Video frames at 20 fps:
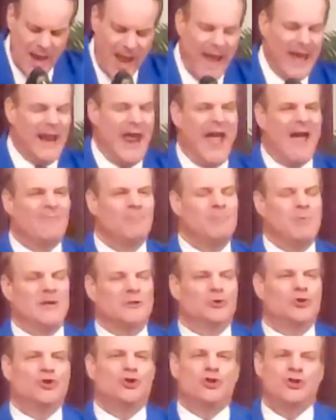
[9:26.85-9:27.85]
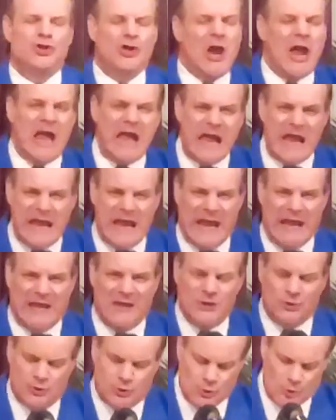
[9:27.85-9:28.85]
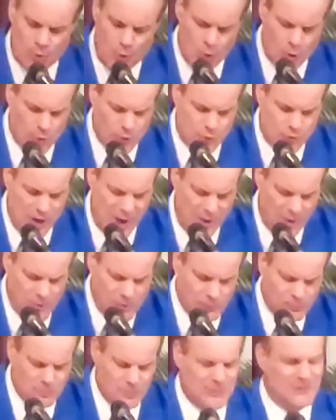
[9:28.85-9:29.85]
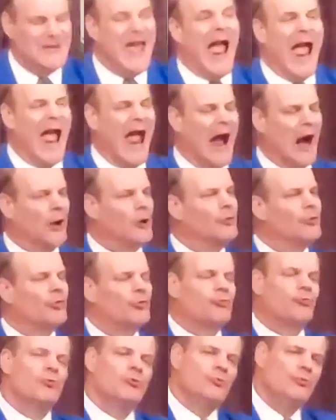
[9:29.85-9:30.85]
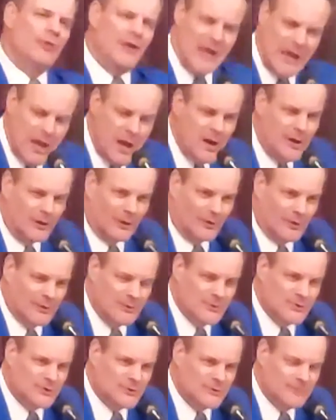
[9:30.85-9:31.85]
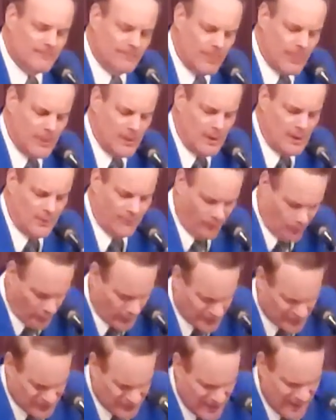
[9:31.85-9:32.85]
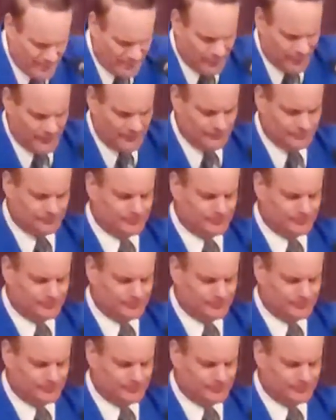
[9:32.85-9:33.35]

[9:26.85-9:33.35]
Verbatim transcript: and have been changed or toned down through the years. For example,